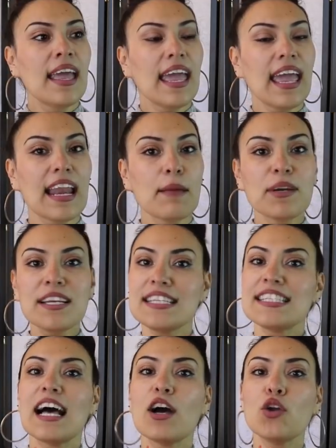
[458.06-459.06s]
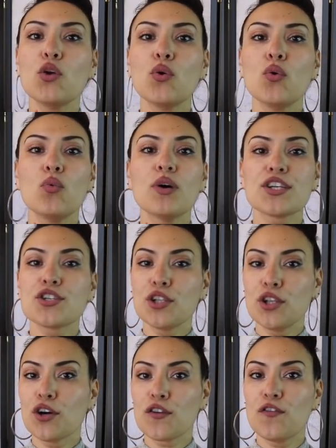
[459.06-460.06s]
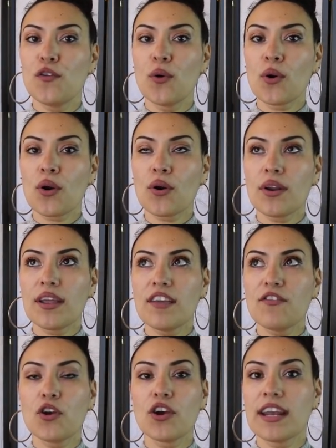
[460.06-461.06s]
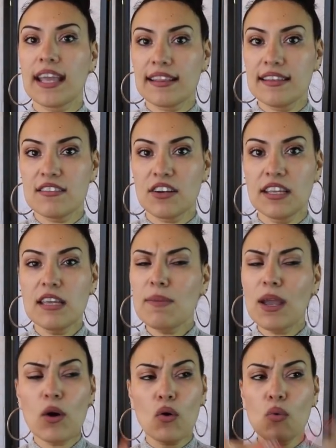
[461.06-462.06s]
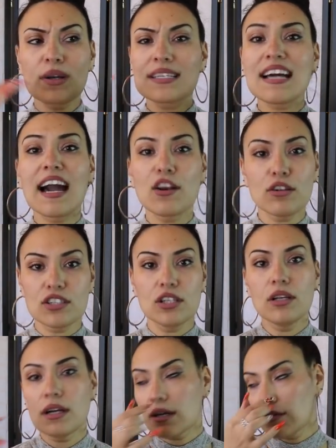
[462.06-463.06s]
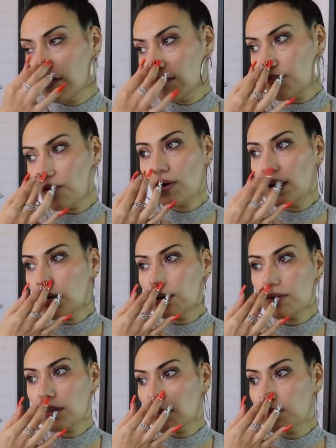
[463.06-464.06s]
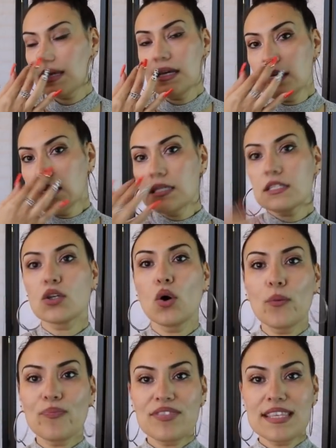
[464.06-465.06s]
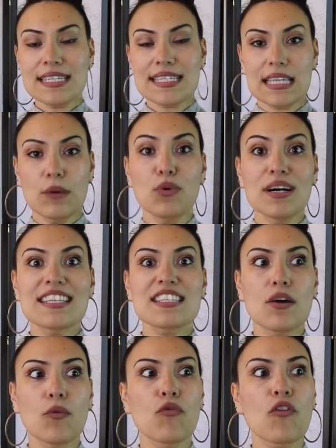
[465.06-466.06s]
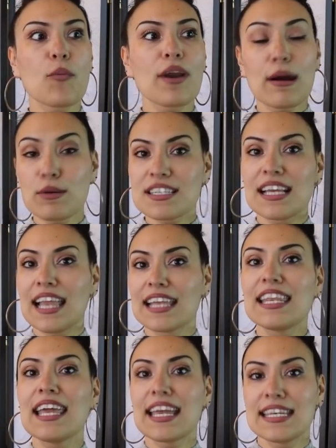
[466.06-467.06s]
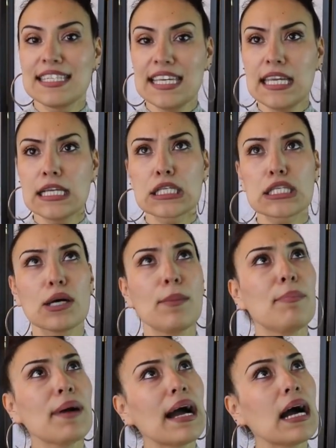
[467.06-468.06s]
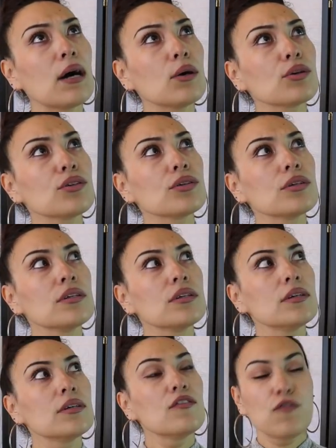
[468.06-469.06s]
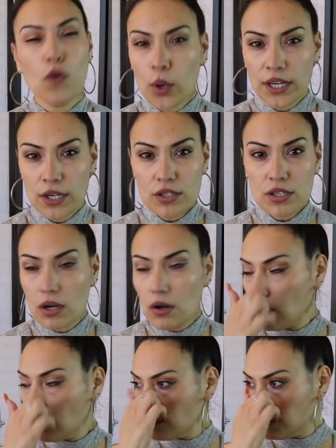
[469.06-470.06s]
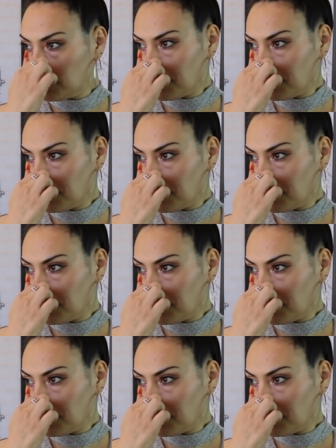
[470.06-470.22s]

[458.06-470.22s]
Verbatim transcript: And I'm going to tell you what to look for if you're going to get these on eBay, or what title to look for under them. So this was from when I was collecting antiques about four years ago.